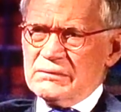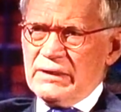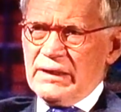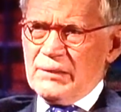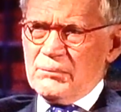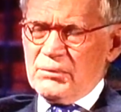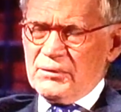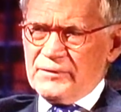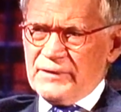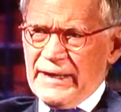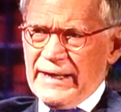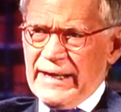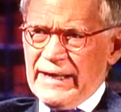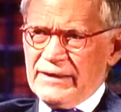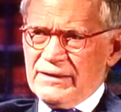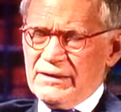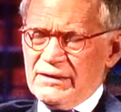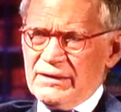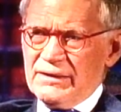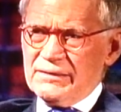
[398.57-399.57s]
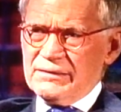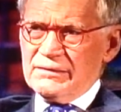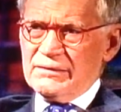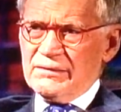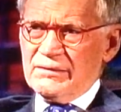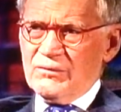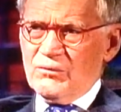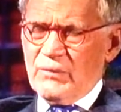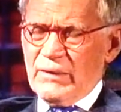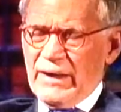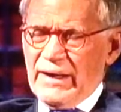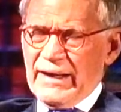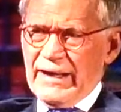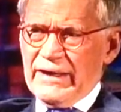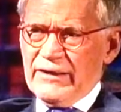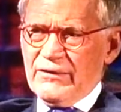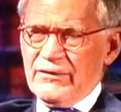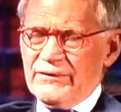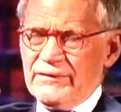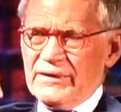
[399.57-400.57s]
able to handle it the way I
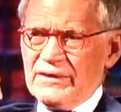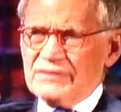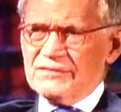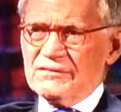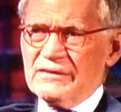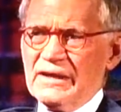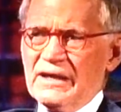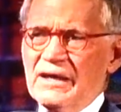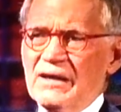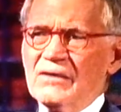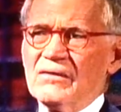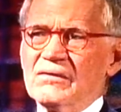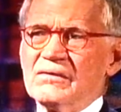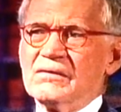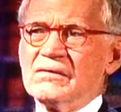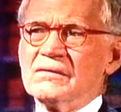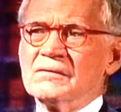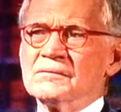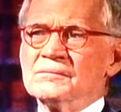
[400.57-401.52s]
handle things now. But it was